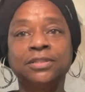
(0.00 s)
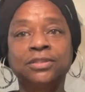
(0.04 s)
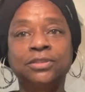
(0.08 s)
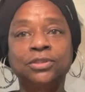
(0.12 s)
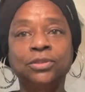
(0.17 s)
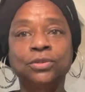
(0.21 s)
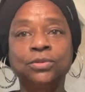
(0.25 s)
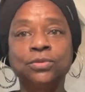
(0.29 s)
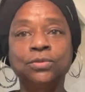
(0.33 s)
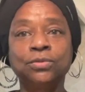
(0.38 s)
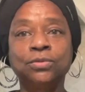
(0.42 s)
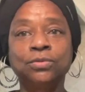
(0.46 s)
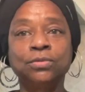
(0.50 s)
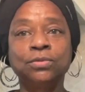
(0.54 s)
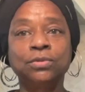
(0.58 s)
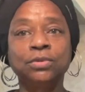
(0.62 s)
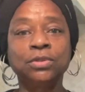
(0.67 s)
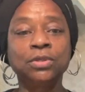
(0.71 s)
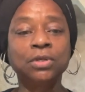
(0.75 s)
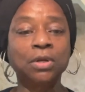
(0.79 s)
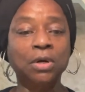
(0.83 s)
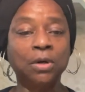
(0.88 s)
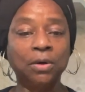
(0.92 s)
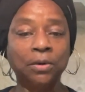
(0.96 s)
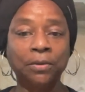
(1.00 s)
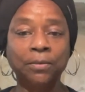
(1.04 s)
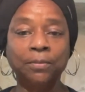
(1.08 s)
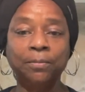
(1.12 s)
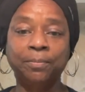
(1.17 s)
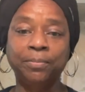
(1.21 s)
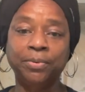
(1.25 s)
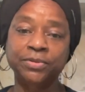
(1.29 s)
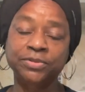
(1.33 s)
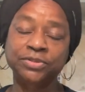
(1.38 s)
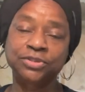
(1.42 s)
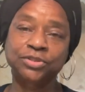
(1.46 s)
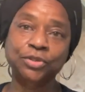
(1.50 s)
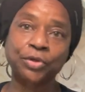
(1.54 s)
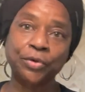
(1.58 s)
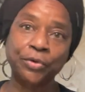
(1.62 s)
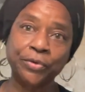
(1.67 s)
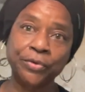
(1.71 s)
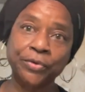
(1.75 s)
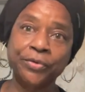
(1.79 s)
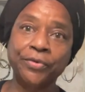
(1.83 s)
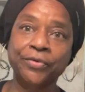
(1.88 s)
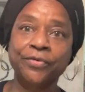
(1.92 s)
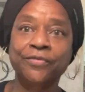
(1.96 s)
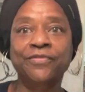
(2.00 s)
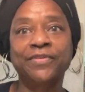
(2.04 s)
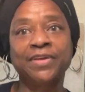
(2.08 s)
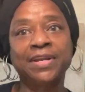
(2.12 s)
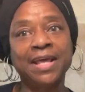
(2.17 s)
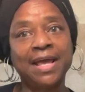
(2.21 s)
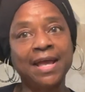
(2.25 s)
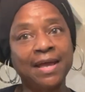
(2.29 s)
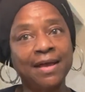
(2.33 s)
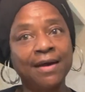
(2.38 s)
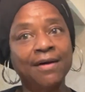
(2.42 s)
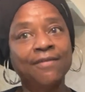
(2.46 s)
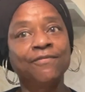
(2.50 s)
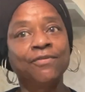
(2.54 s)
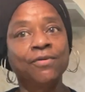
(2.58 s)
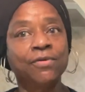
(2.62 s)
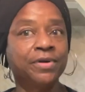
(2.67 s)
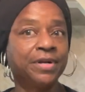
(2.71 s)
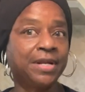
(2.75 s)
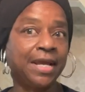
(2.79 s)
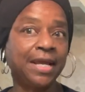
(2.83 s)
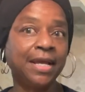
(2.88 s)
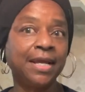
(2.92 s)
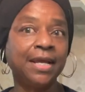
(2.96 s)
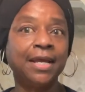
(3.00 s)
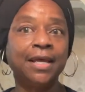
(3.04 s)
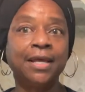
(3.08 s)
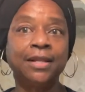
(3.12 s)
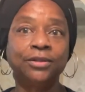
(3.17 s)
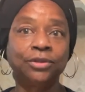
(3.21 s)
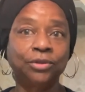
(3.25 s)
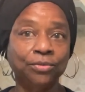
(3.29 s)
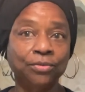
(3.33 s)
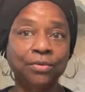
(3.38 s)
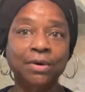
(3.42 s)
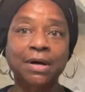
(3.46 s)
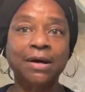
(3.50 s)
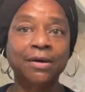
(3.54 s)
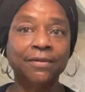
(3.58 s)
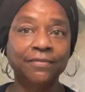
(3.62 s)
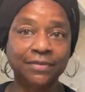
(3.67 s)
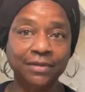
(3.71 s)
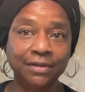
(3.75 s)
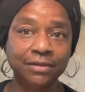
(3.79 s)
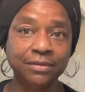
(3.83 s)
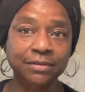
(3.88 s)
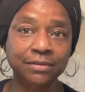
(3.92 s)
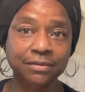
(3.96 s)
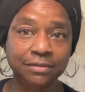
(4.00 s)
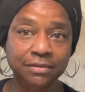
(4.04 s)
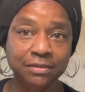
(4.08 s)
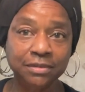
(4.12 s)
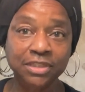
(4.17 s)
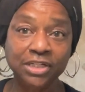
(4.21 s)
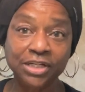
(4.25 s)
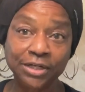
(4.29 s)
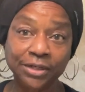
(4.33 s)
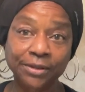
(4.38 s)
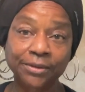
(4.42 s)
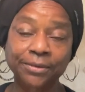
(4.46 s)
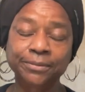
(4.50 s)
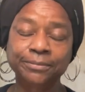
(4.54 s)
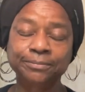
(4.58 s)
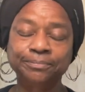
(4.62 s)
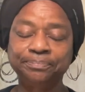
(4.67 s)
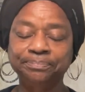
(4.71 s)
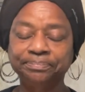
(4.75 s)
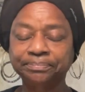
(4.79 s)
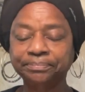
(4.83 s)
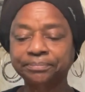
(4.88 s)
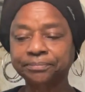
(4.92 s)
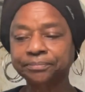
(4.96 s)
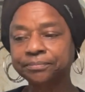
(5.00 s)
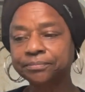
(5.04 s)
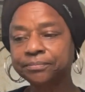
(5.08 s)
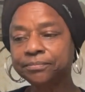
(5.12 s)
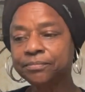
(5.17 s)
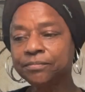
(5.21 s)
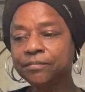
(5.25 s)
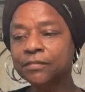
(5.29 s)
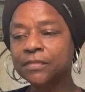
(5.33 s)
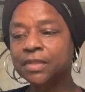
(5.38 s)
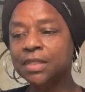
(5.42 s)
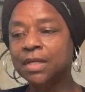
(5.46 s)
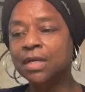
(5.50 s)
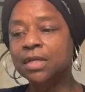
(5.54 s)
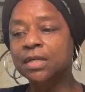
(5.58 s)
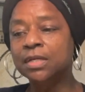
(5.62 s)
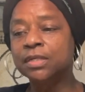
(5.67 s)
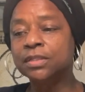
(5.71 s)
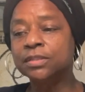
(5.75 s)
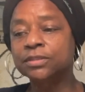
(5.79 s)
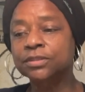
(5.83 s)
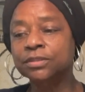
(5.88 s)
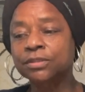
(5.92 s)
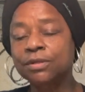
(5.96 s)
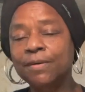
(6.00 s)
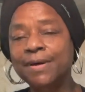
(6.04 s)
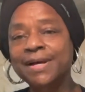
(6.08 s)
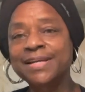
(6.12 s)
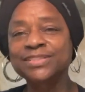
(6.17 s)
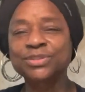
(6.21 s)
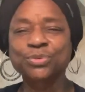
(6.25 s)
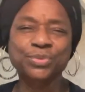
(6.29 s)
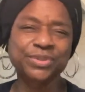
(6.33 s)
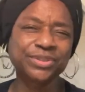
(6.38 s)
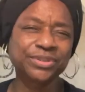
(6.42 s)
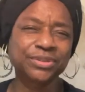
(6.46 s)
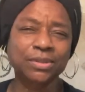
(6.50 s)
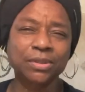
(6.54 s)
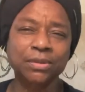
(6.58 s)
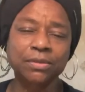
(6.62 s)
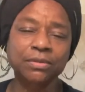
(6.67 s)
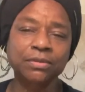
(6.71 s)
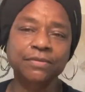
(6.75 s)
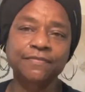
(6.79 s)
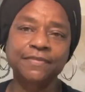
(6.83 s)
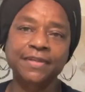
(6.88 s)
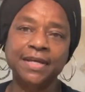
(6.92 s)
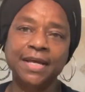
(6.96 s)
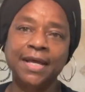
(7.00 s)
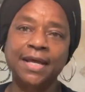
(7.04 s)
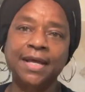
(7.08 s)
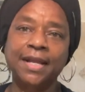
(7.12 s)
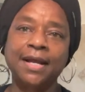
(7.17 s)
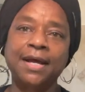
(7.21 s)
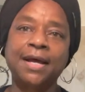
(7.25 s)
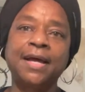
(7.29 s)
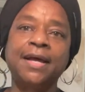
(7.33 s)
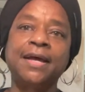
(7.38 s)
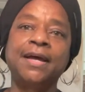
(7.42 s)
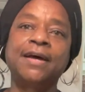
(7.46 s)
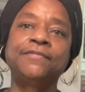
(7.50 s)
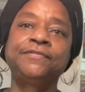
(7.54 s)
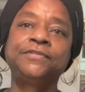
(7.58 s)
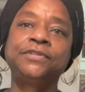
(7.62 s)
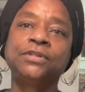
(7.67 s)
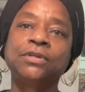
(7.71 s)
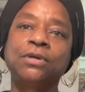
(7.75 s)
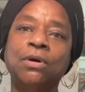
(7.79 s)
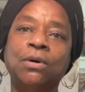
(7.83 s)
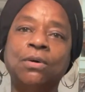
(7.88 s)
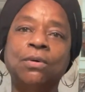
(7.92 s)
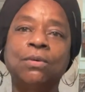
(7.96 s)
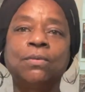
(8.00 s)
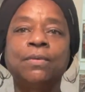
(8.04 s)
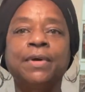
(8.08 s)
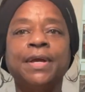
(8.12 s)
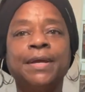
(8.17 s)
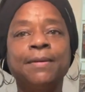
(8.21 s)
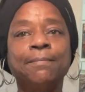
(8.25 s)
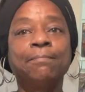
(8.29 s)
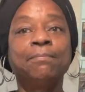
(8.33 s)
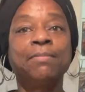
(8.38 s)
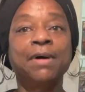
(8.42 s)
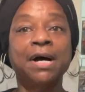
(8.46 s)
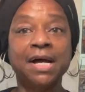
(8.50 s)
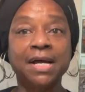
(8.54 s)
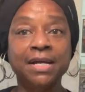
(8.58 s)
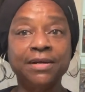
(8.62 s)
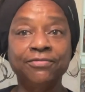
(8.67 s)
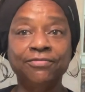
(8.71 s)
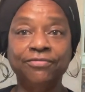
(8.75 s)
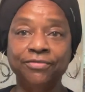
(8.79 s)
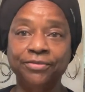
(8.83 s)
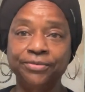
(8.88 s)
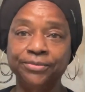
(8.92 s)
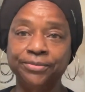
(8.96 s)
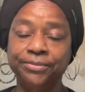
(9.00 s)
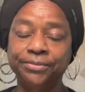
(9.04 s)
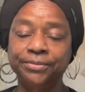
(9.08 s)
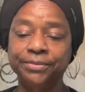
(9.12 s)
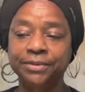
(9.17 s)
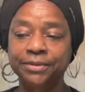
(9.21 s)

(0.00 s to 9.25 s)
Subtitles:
to, preserve and have on hand throughout the year. So as a result of that, I have to go and buy fruit.